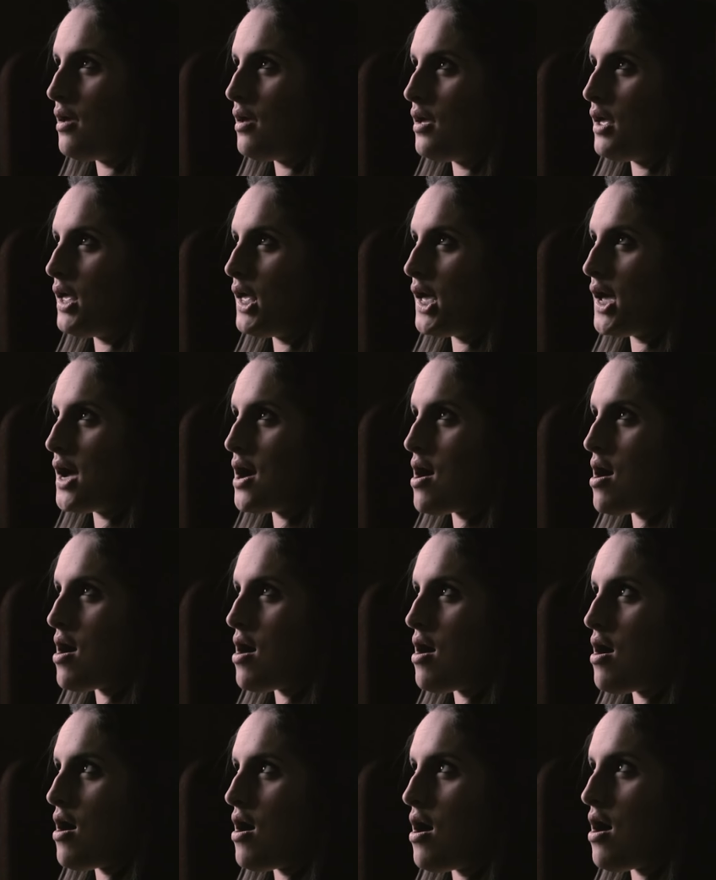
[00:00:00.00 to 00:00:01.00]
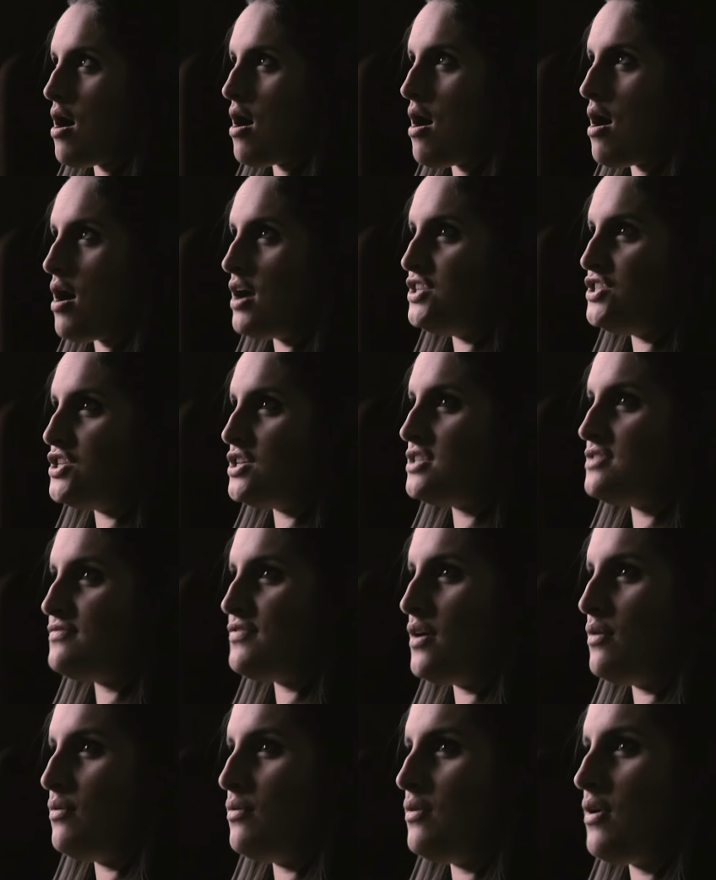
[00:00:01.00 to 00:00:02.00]
the time. I just
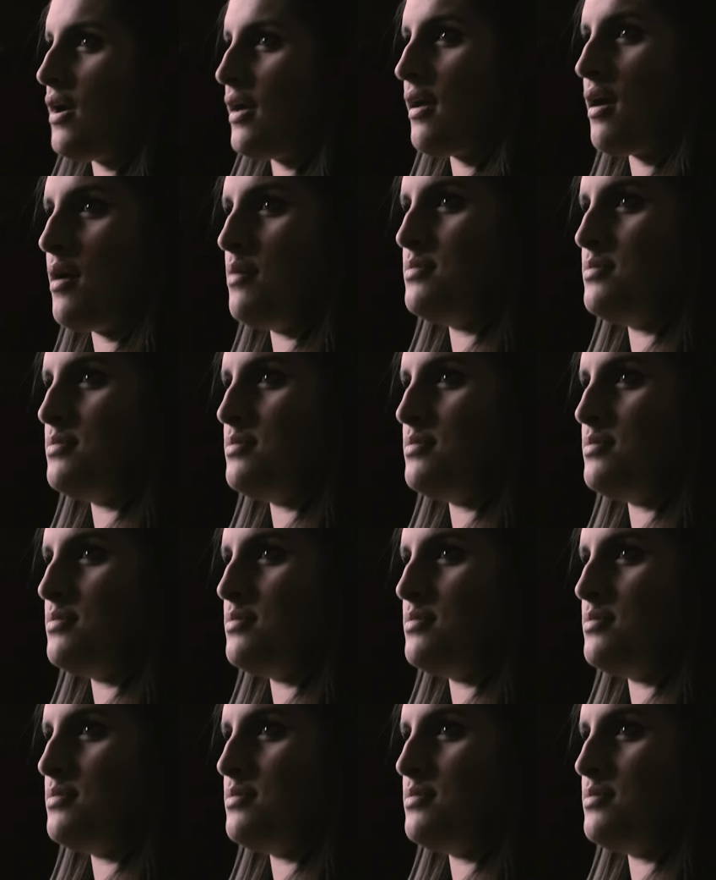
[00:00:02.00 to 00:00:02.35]
felt like